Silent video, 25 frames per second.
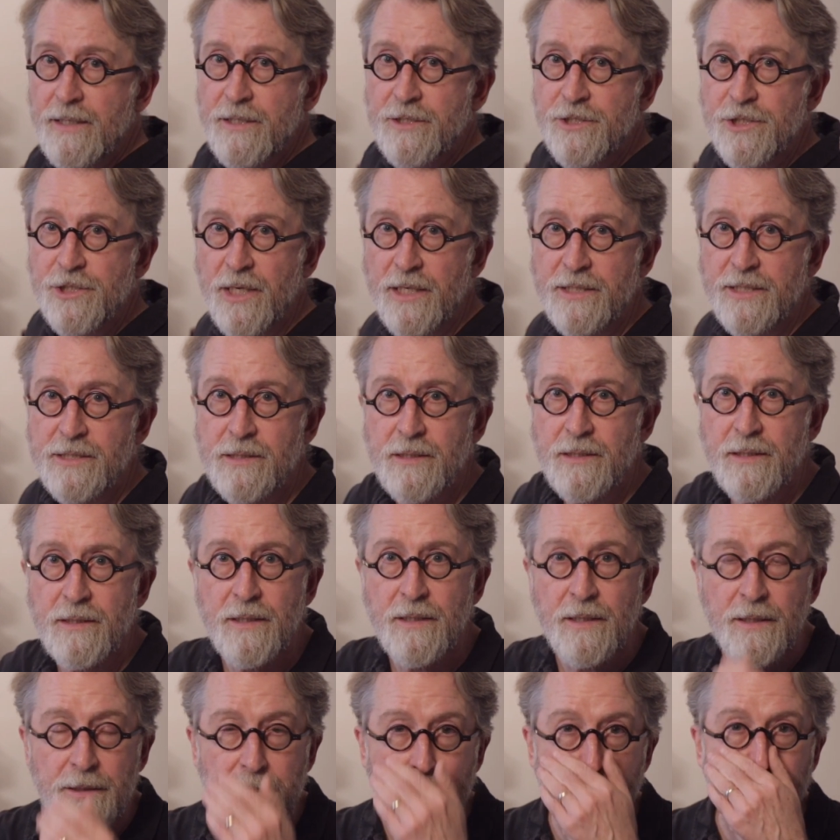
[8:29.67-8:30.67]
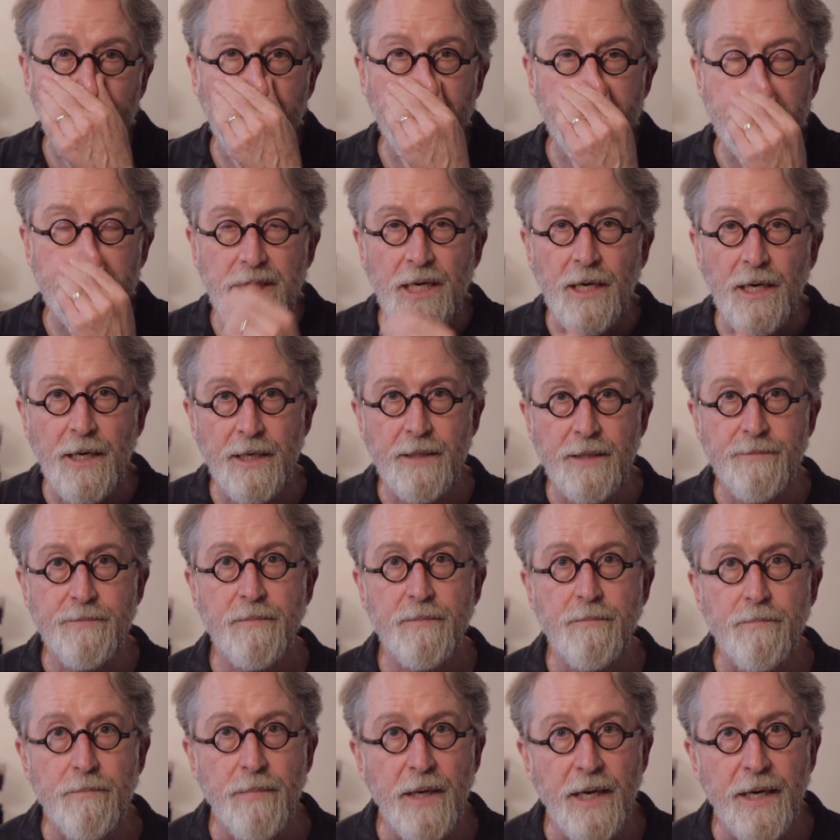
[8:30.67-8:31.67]
adjust the amount of time
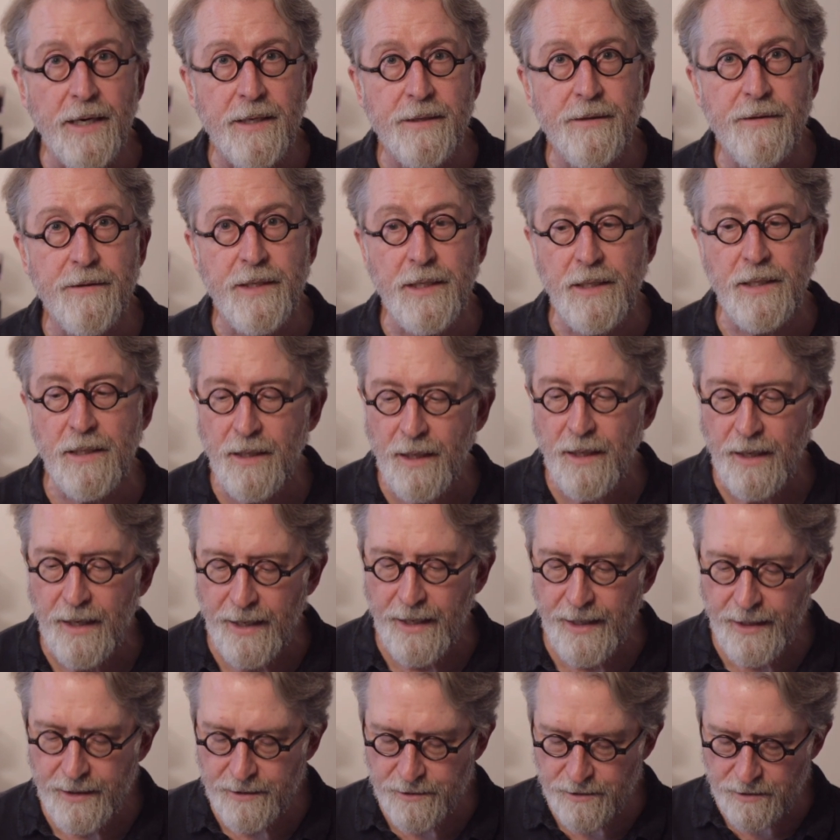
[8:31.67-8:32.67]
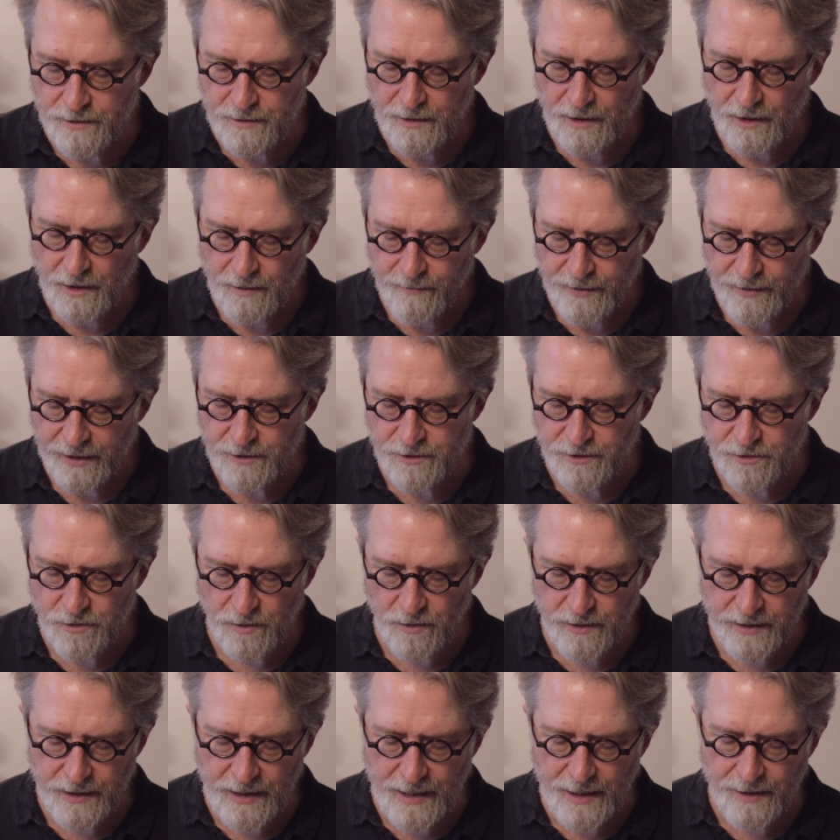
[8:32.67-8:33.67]
by the handle by
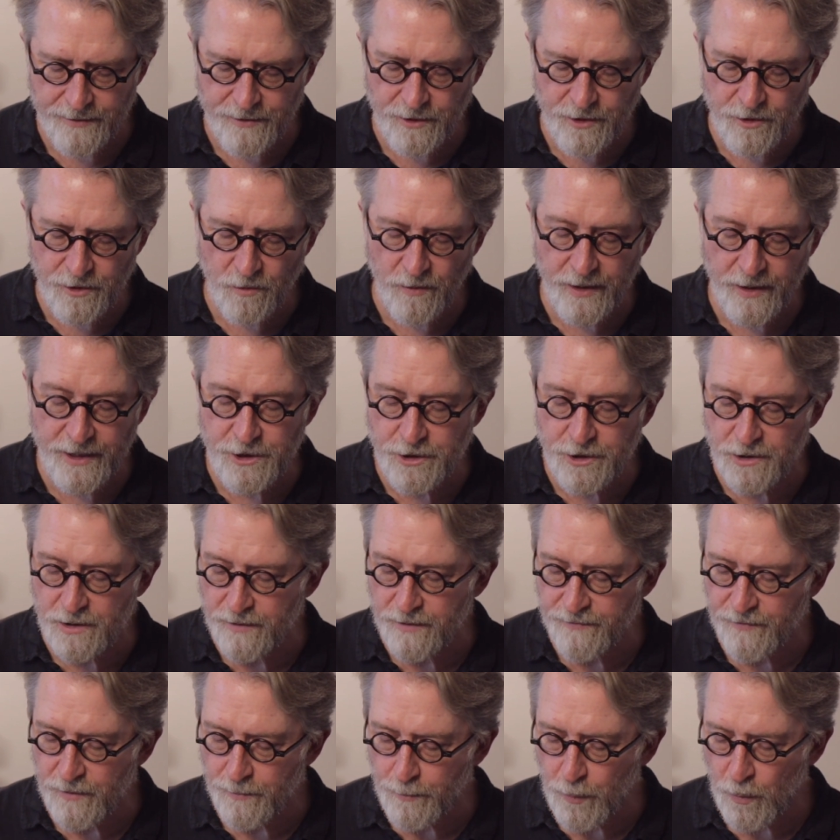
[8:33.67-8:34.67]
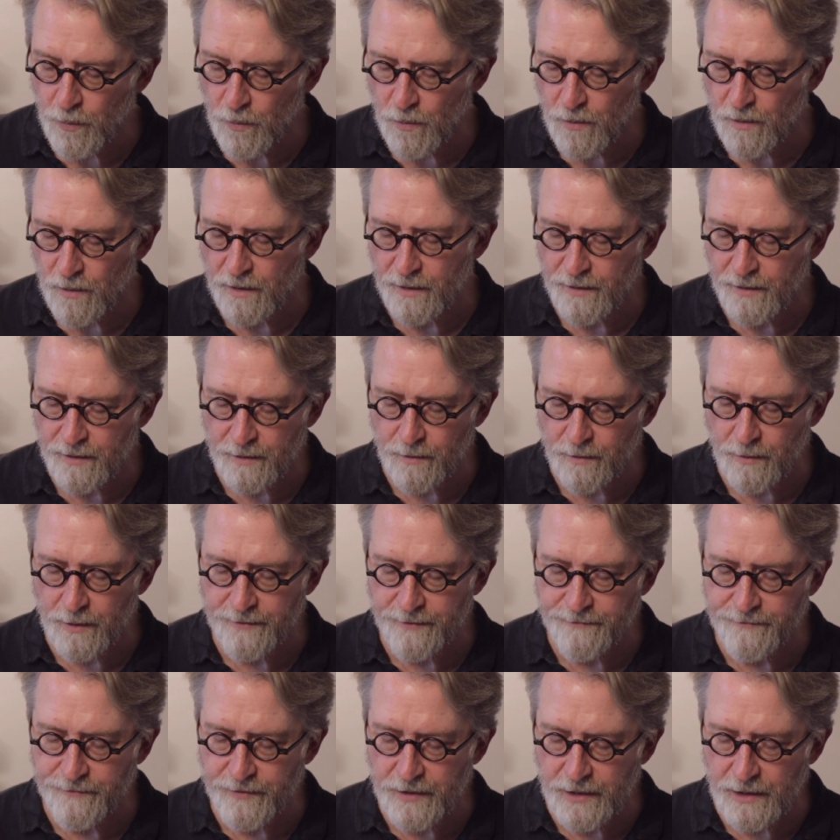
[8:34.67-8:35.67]
controlling the duration of the pour or
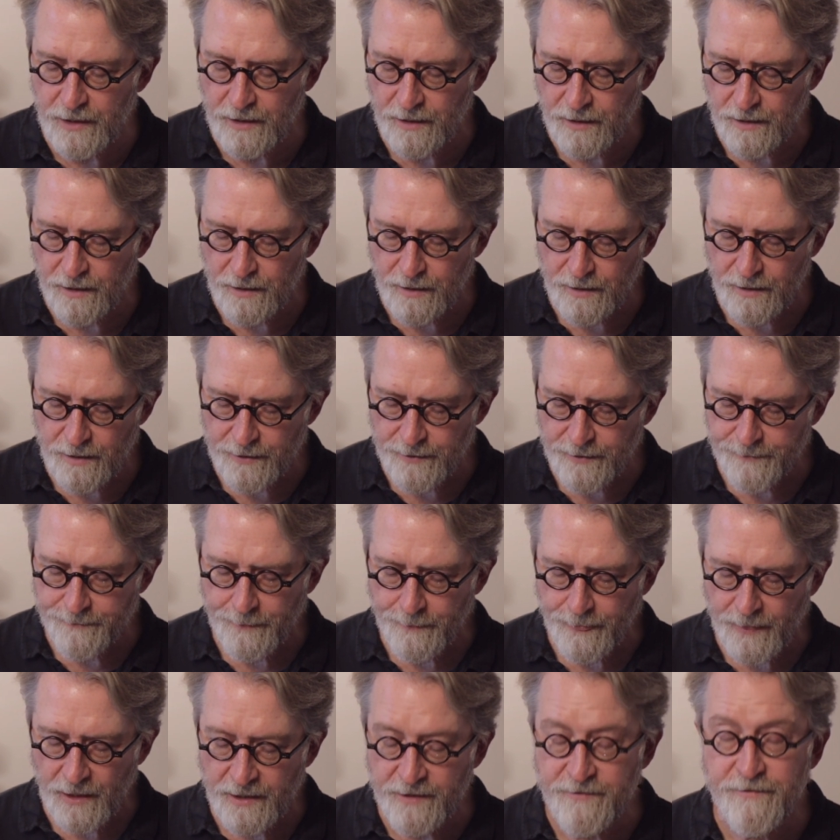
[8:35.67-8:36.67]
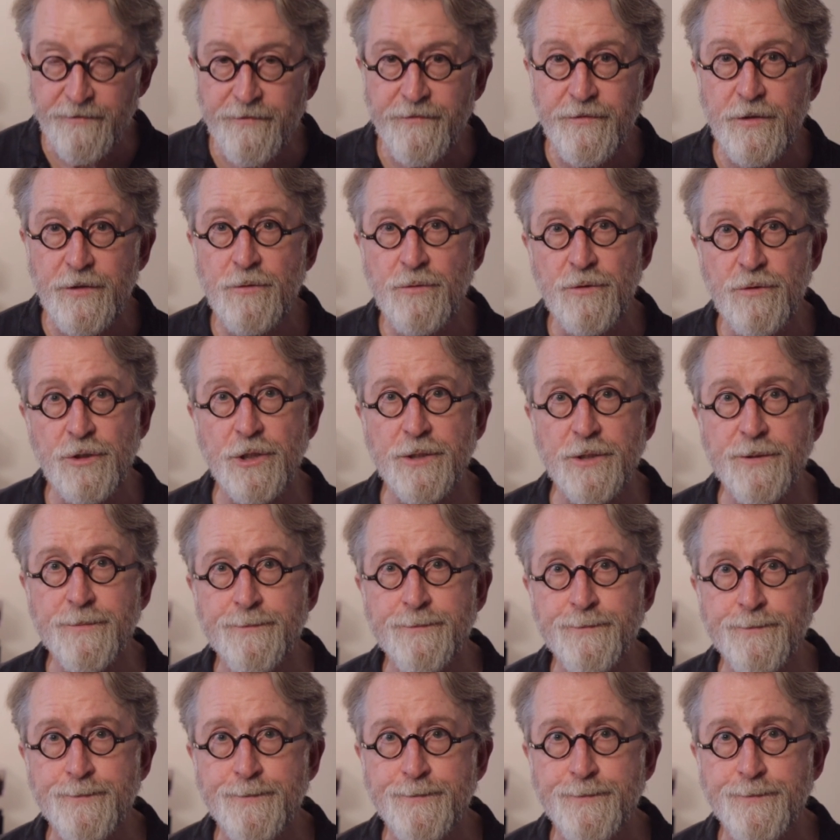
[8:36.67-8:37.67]
of the infusion.
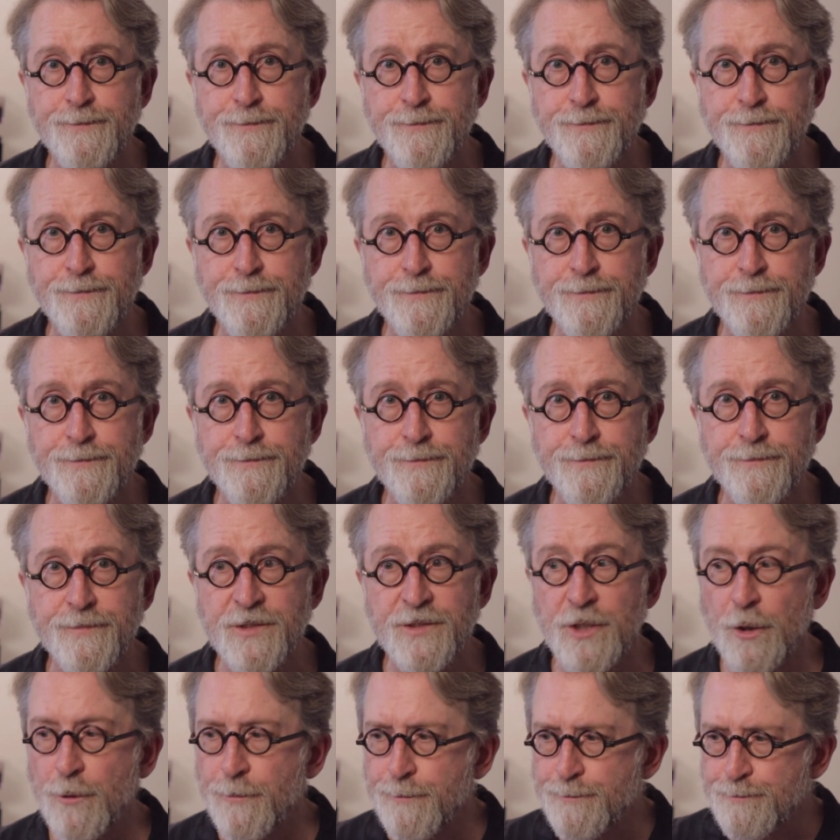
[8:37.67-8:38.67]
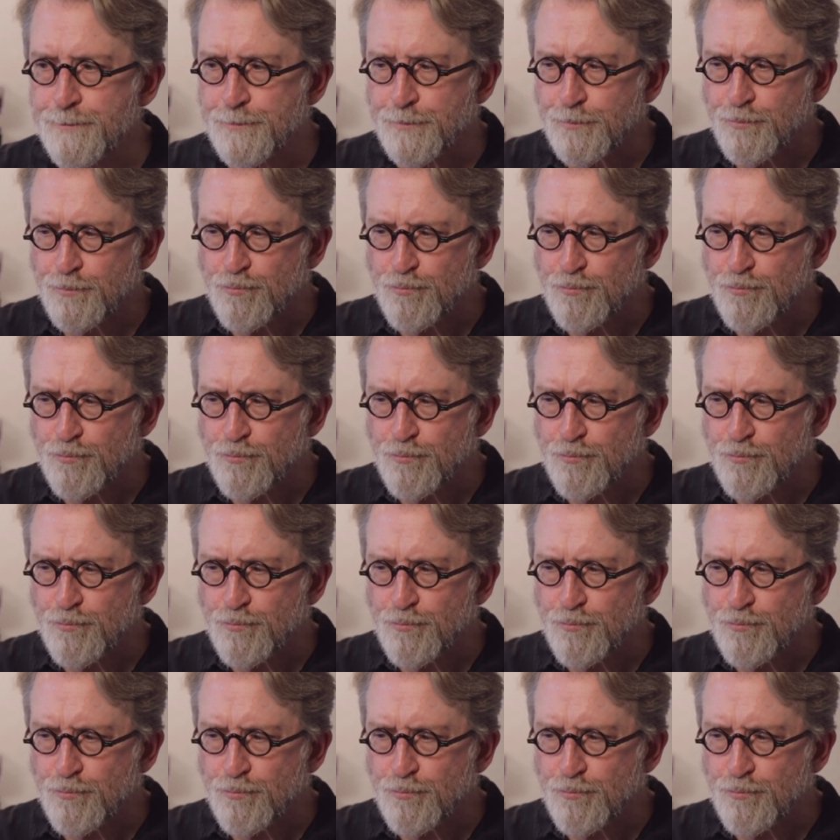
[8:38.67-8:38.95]
So